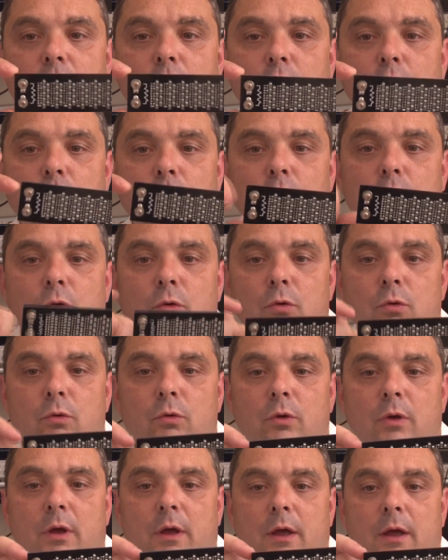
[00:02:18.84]

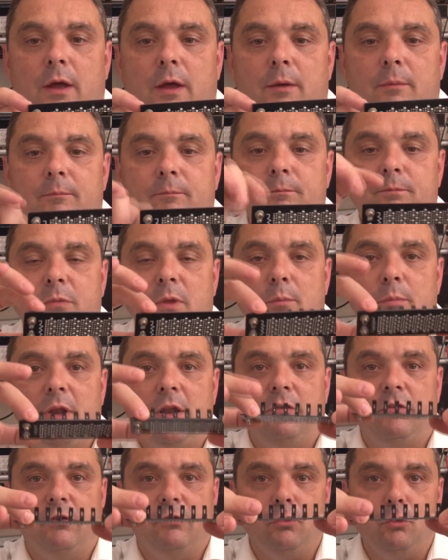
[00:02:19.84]
you
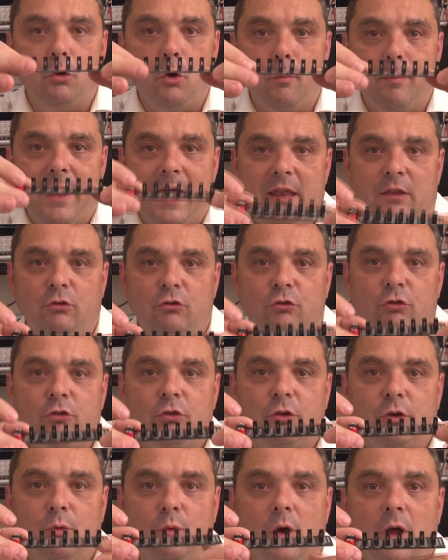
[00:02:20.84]
place this on your
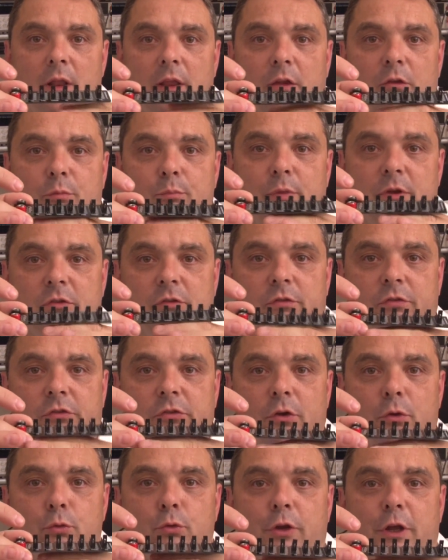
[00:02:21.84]
bench while there's bits of
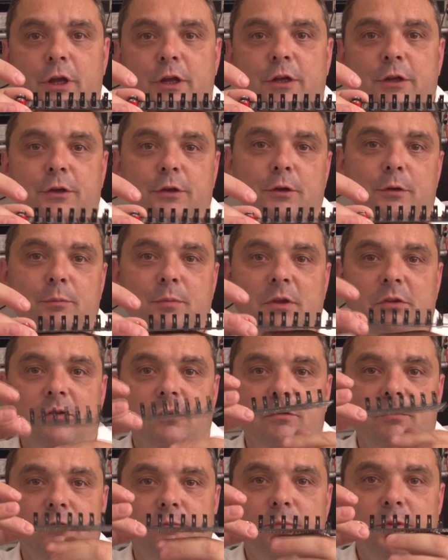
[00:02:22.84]
solder, bits
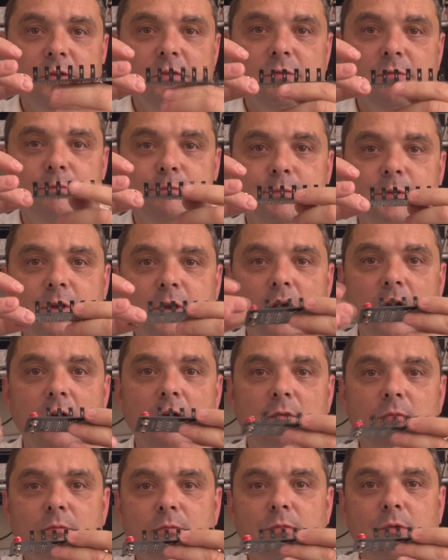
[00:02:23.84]
of
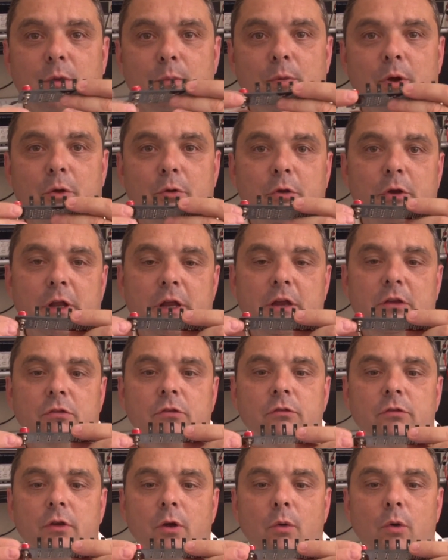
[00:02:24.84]
cut component leads
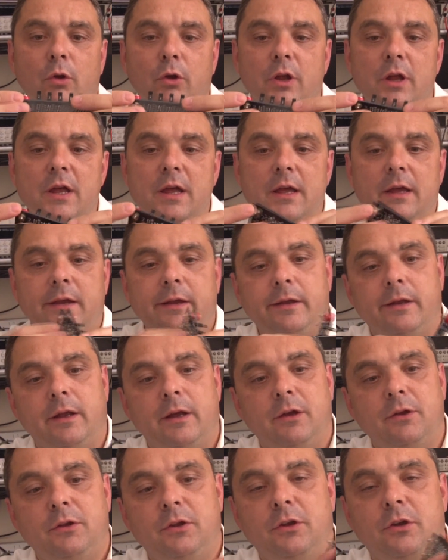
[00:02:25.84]
and so on, you
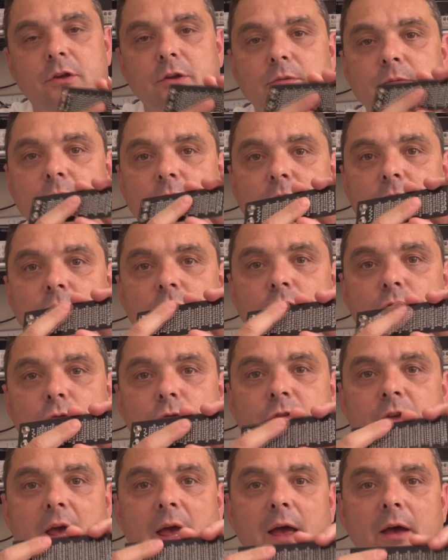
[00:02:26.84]
know, you can
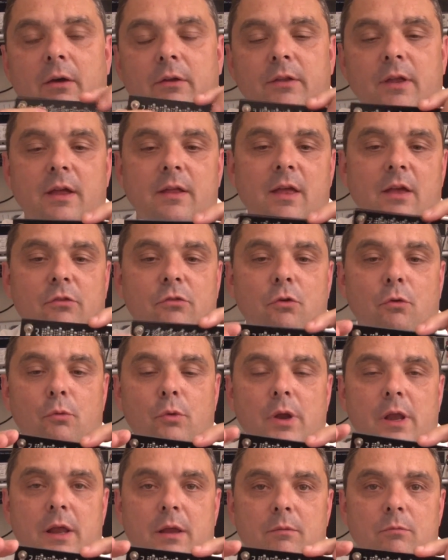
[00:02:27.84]
short it out, and that's not
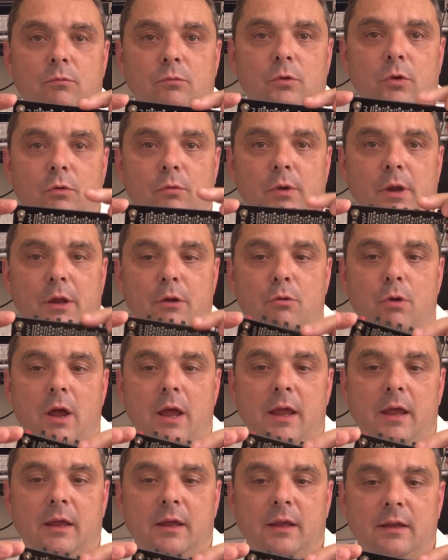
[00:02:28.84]
really
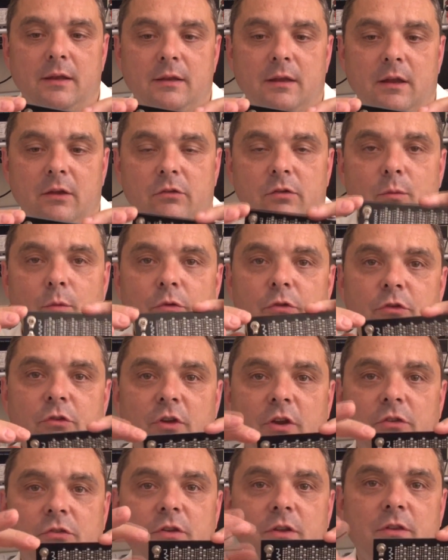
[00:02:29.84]
great. And someone
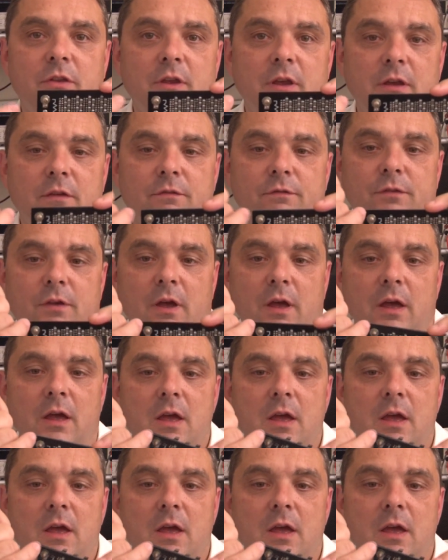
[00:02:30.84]
suggested that if